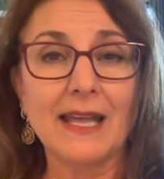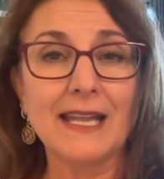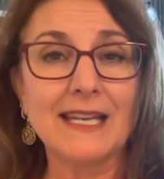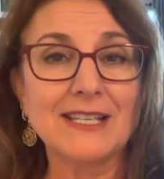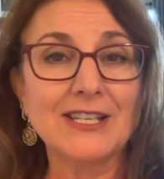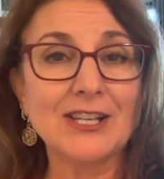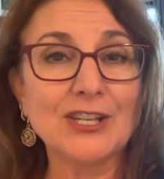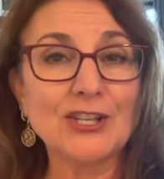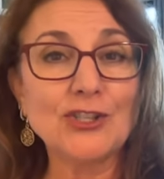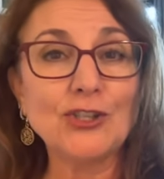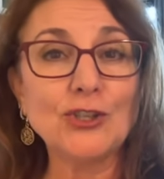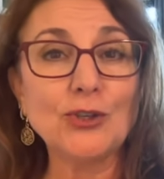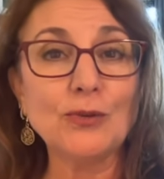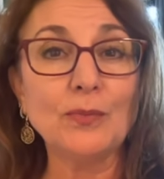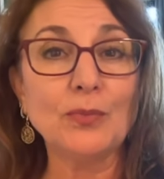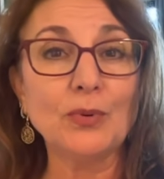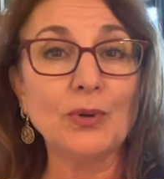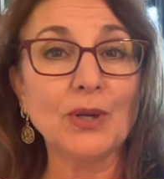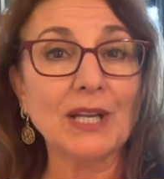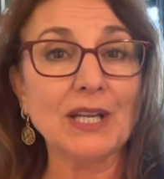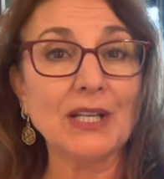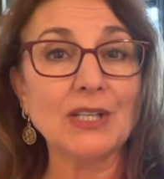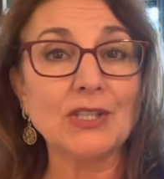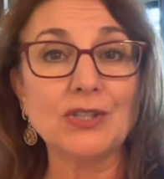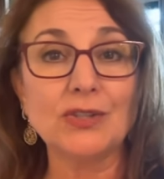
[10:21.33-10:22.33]
Did you
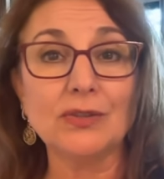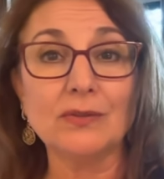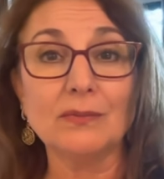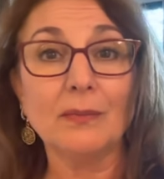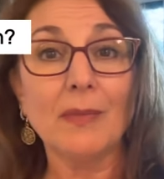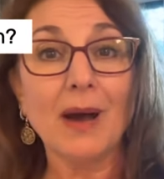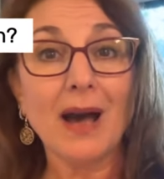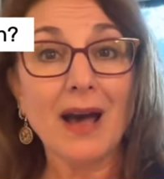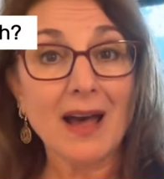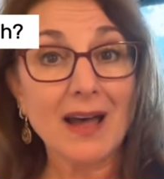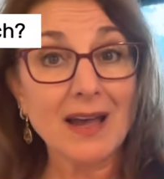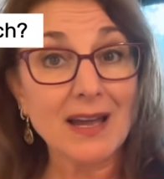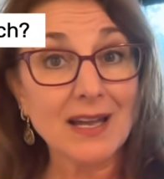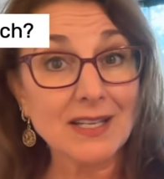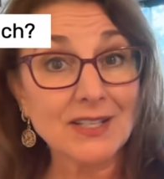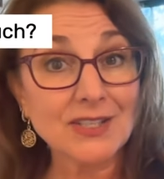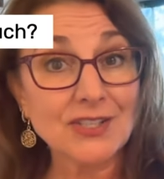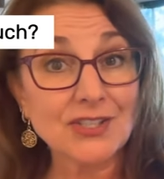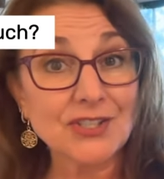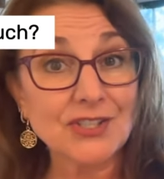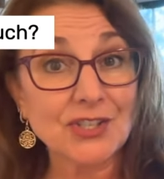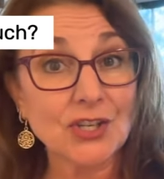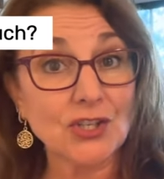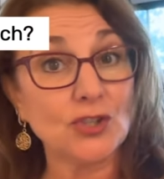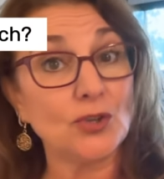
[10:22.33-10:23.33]
bring too
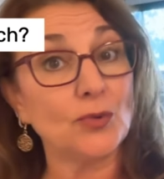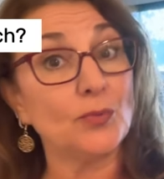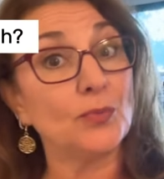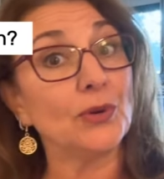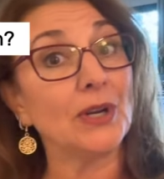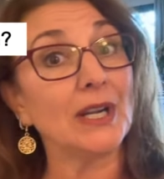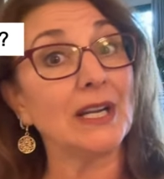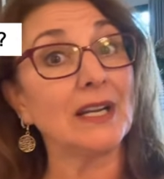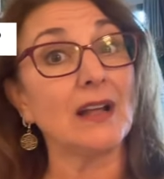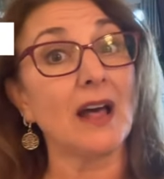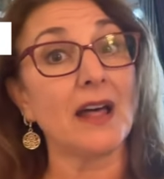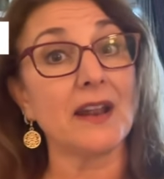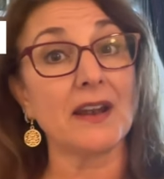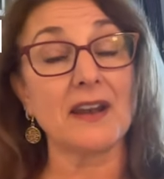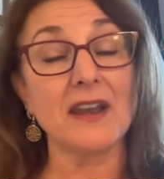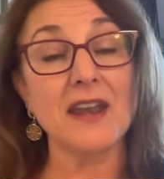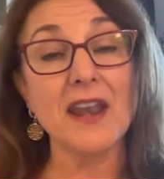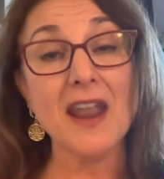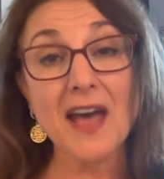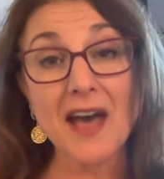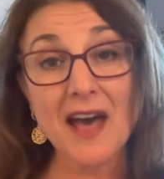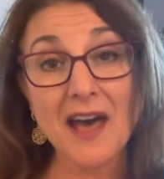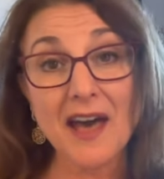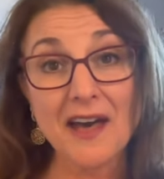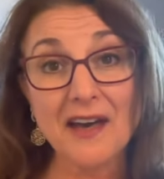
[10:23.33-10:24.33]
much? Did you bring not
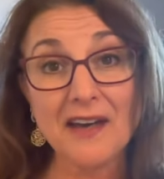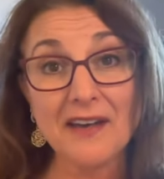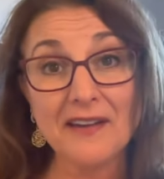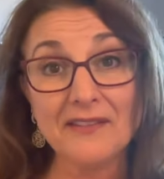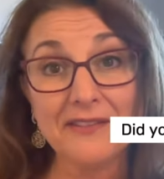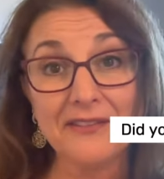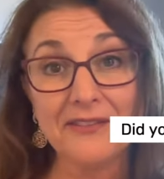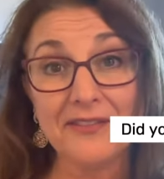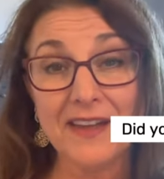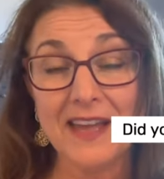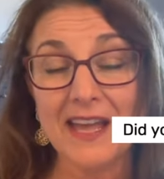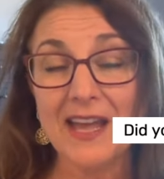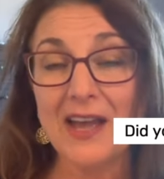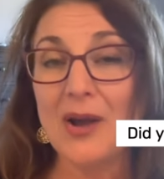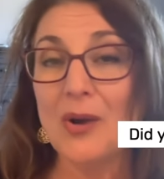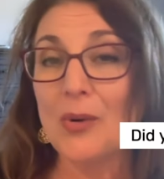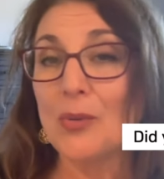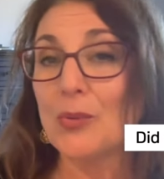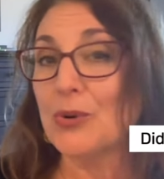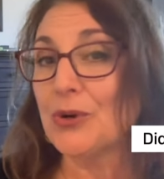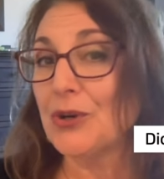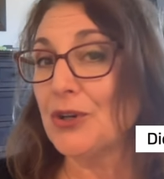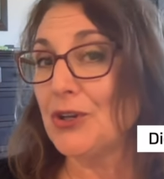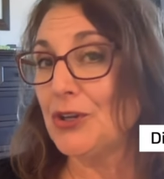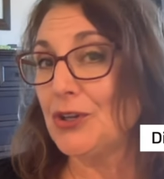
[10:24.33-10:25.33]
enough?
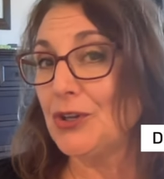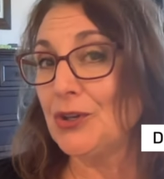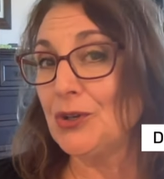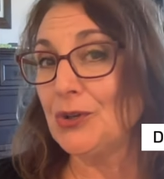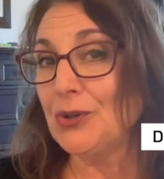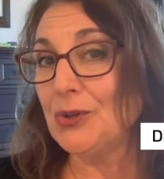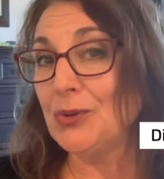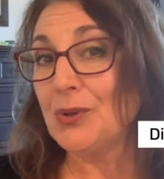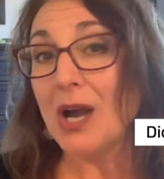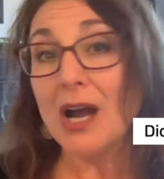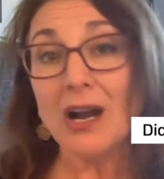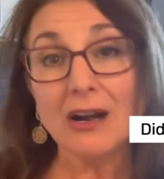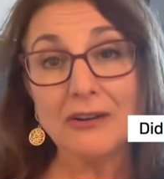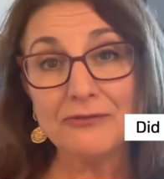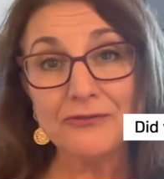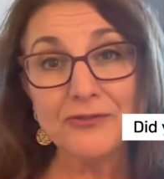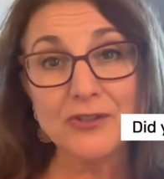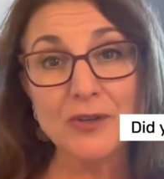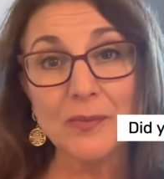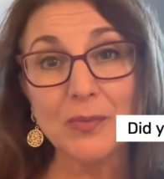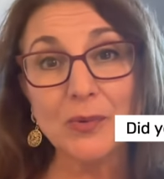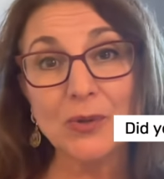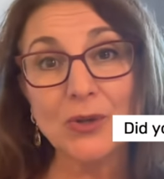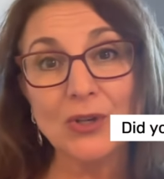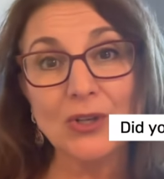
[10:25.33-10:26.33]
Were you
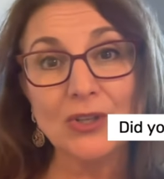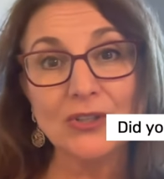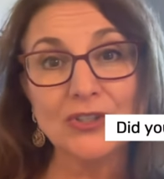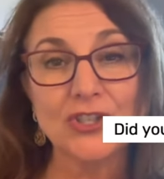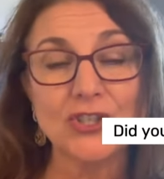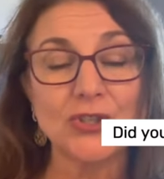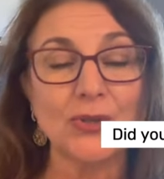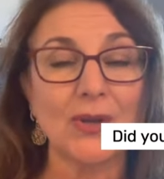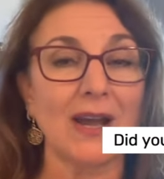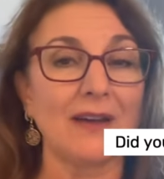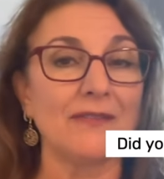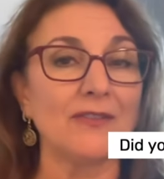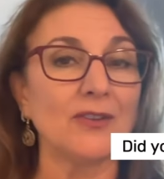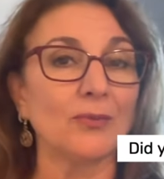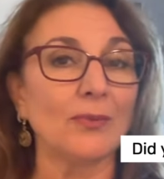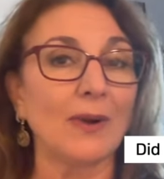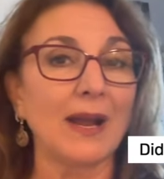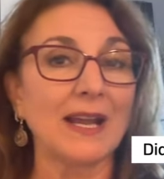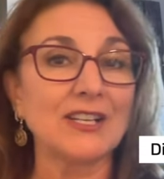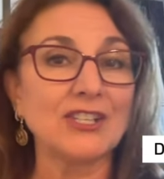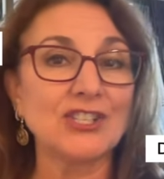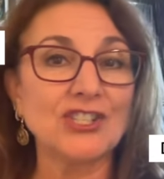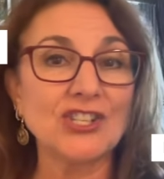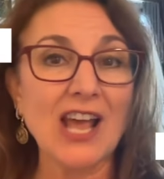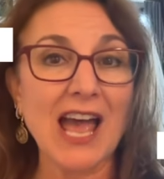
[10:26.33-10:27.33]
comfortable? Did you have the
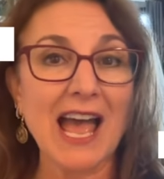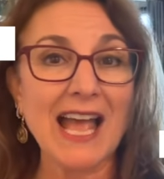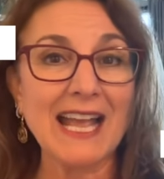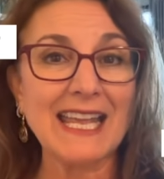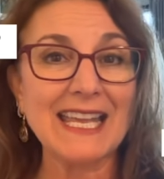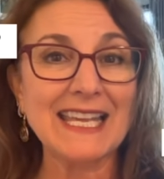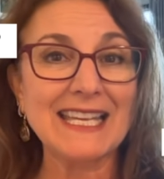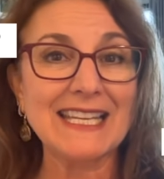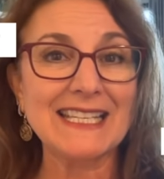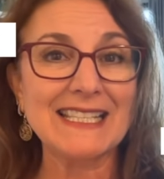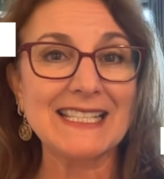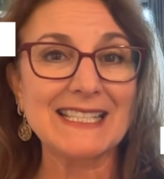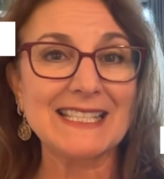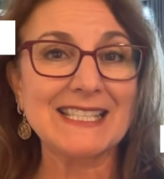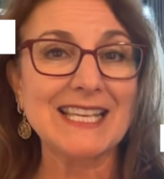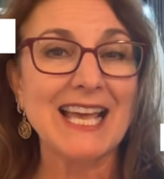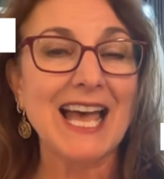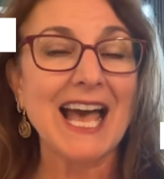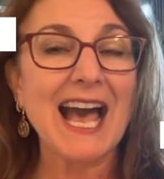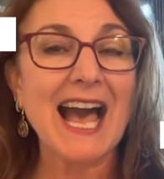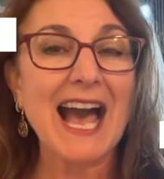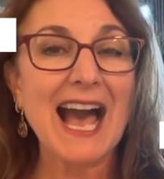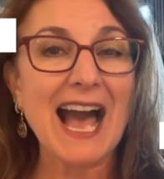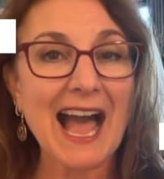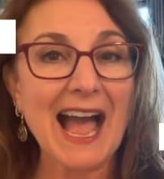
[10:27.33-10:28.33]
right jackets?
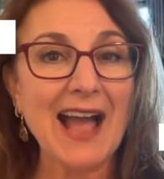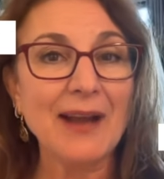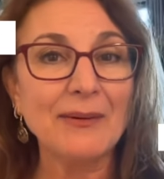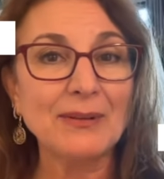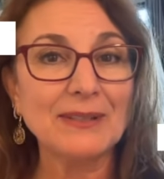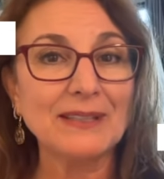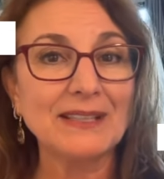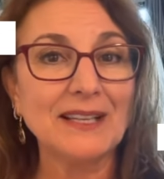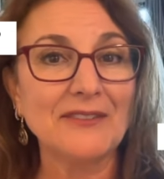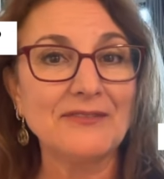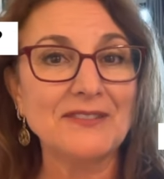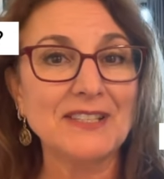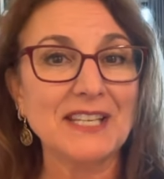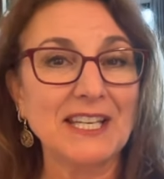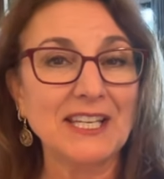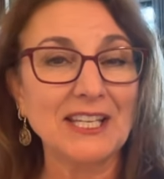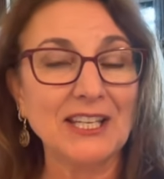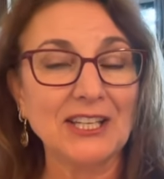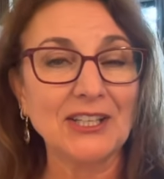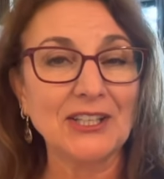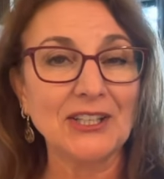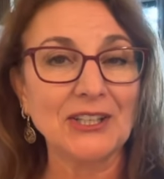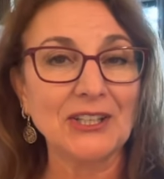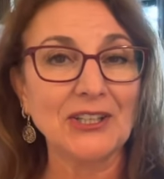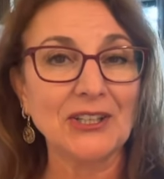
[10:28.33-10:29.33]
I would love to
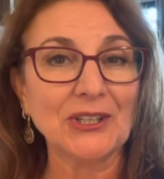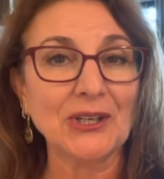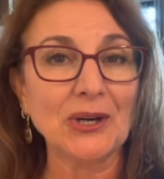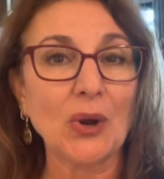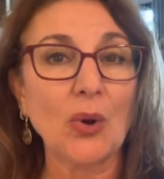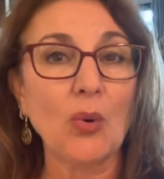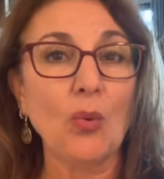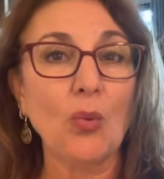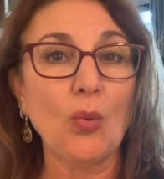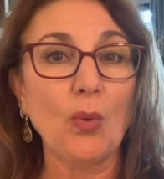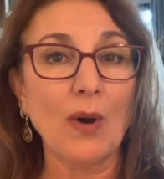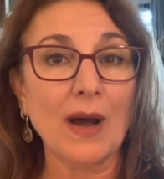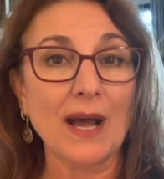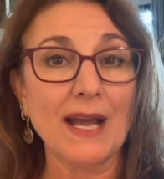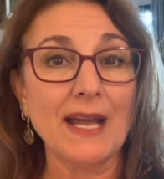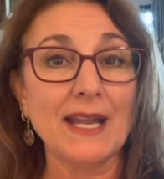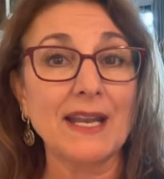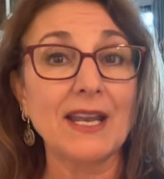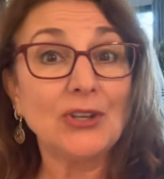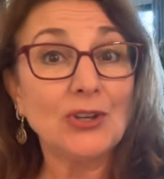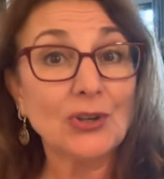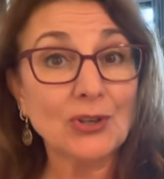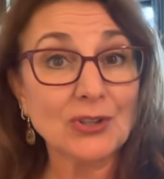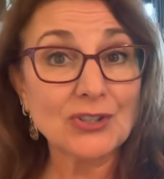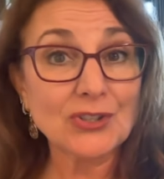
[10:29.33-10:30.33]
hear what
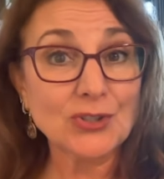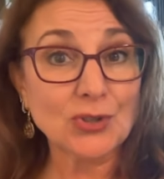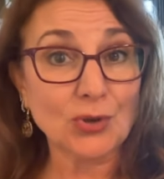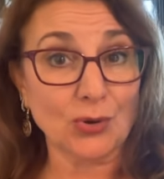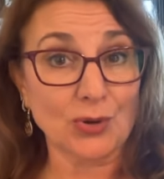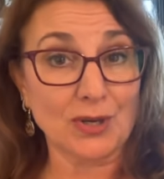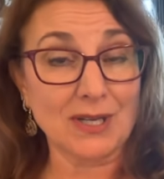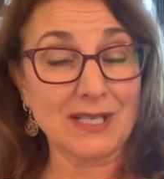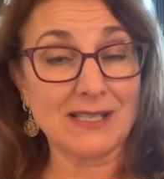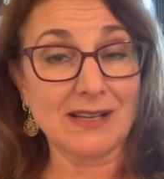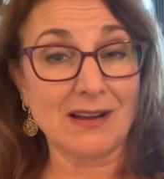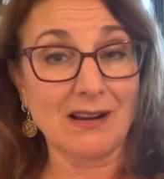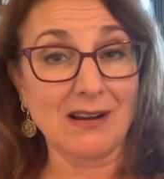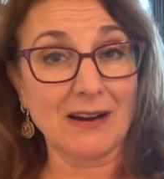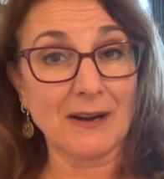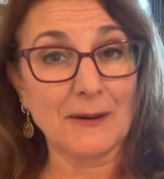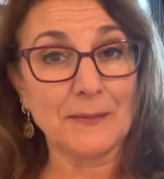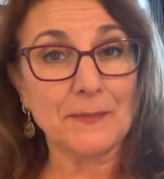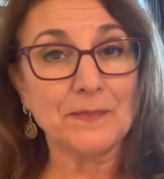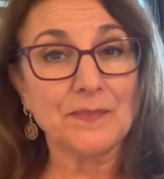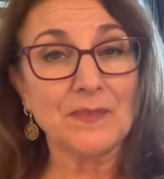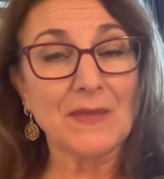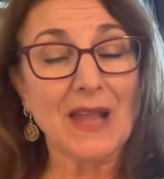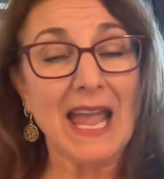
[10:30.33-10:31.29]
your stories are.